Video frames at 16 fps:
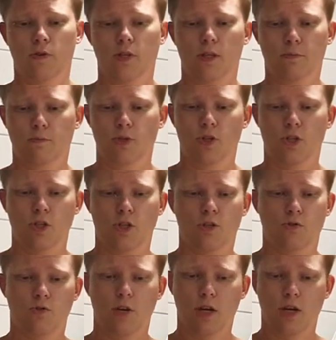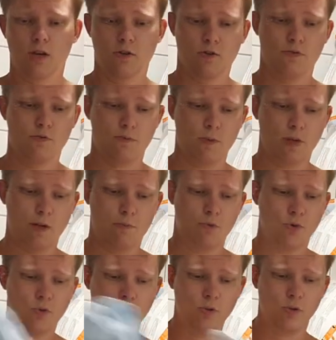I'm just drying off my
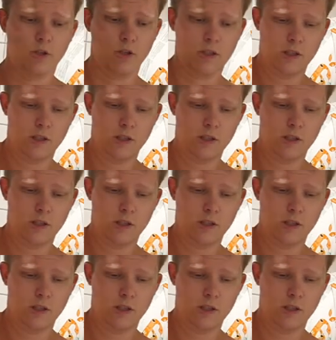bowl